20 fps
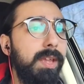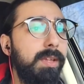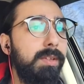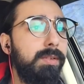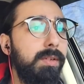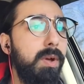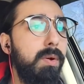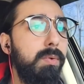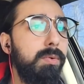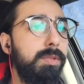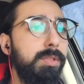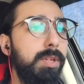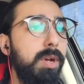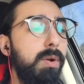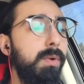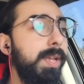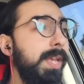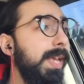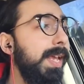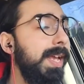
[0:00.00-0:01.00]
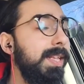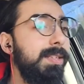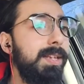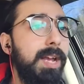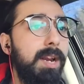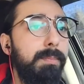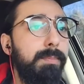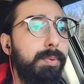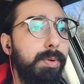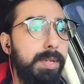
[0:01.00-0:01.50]
So he gets
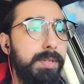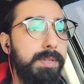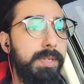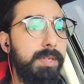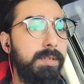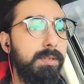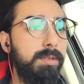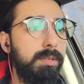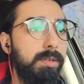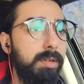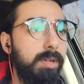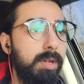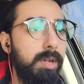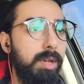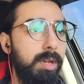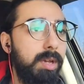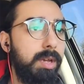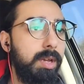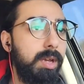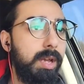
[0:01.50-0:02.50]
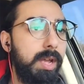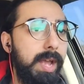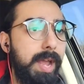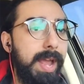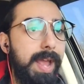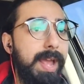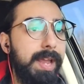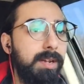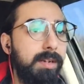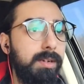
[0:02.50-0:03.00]
out of prison,
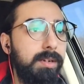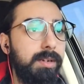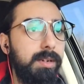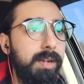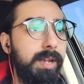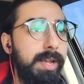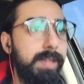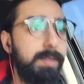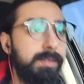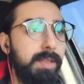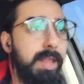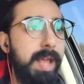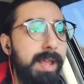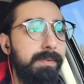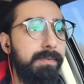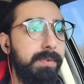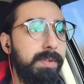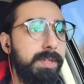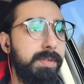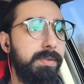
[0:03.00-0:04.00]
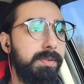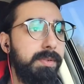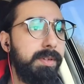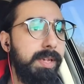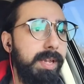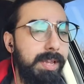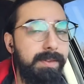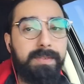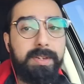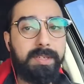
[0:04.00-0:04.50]
and his life is
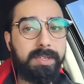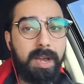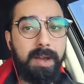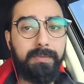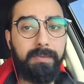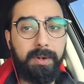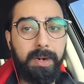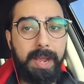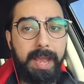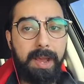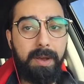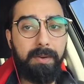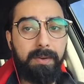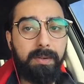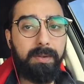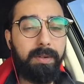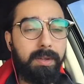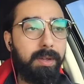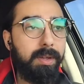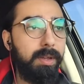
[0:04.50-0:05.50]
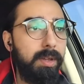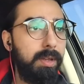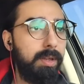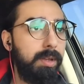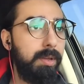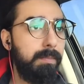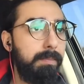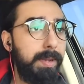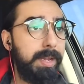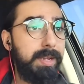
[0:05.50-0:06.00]
even tougher now,
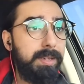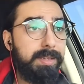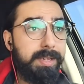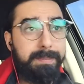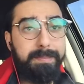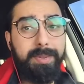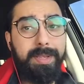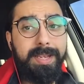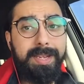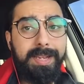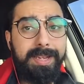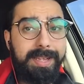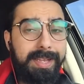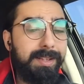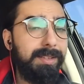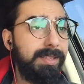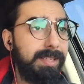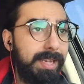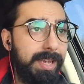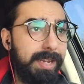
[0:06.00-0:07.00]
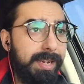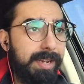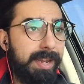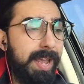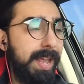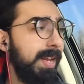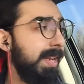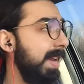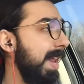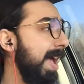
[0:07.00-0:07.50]
because he pleaded guilty,
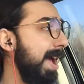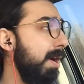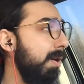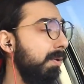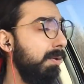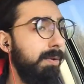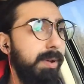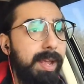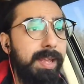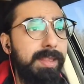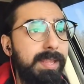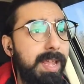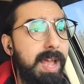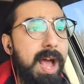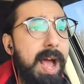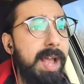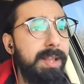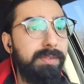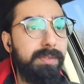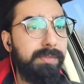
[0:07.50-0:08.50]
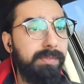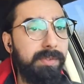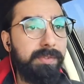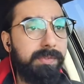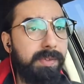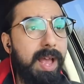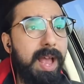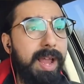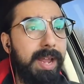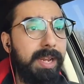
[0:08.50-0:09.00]
and now in the eyes of
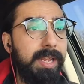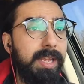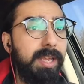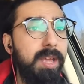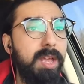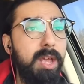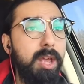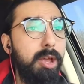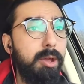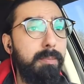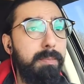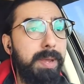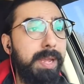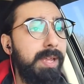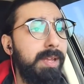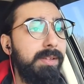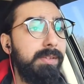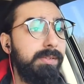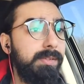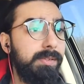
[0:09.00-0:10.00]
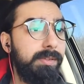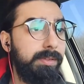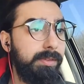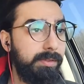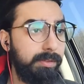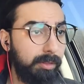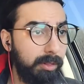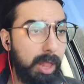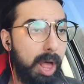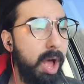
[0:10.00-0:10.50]
society, because
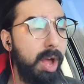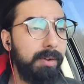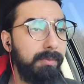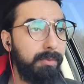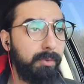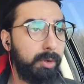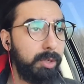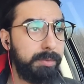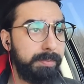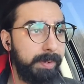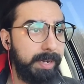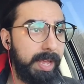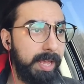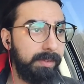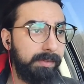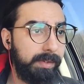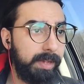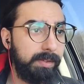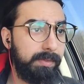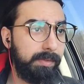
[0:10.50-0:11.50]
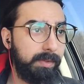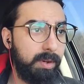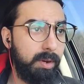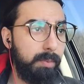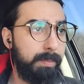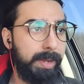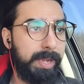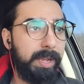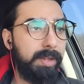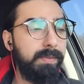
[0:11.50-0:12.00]
law enforcement has said
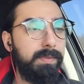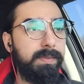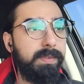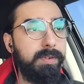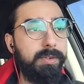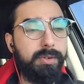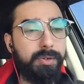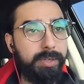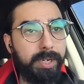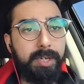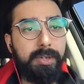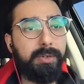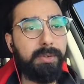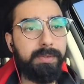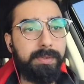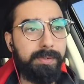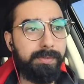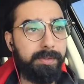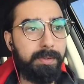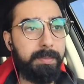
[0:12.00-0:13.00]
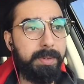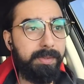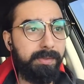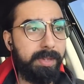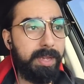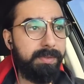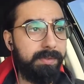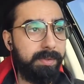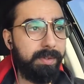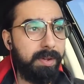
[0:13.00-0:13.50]
so, because the judicial system has
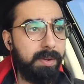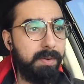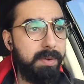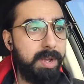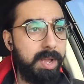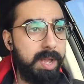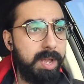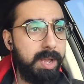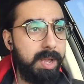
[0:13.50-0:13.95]
said so,